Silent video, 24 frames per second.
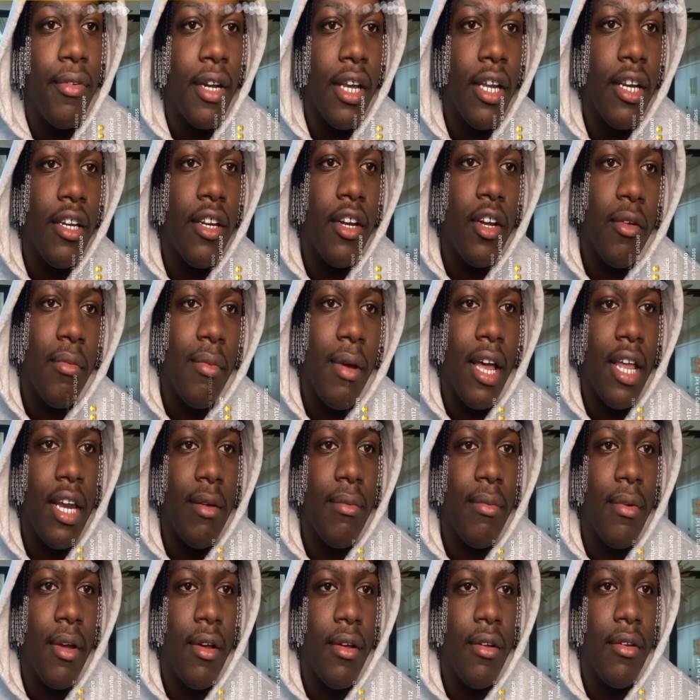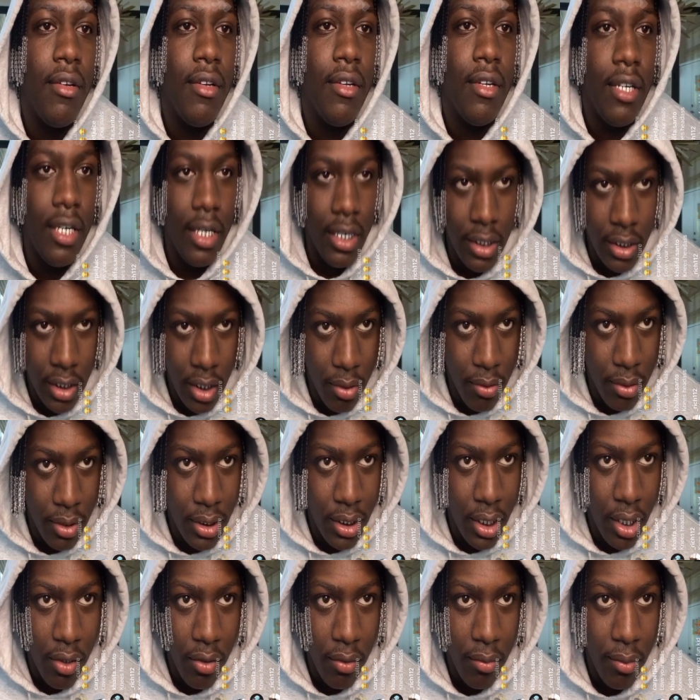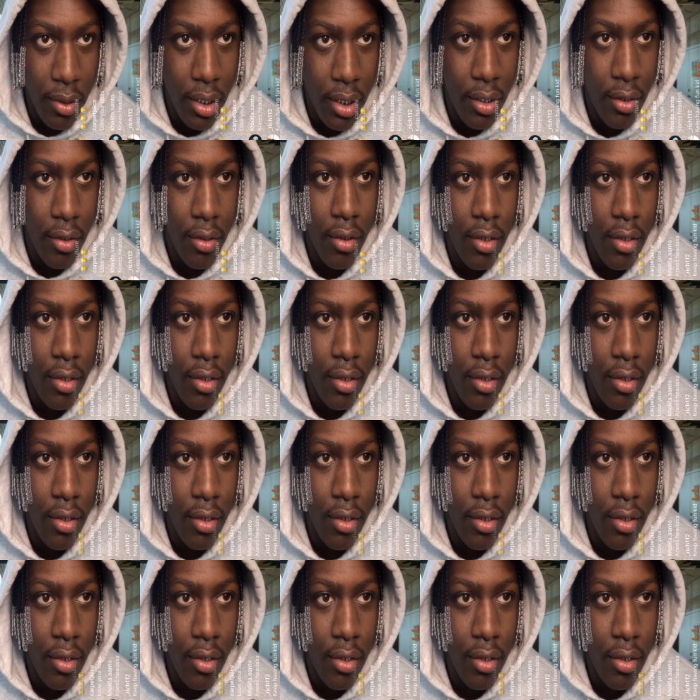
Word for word: nothing to nobody, bro. Niggas know what's up with me.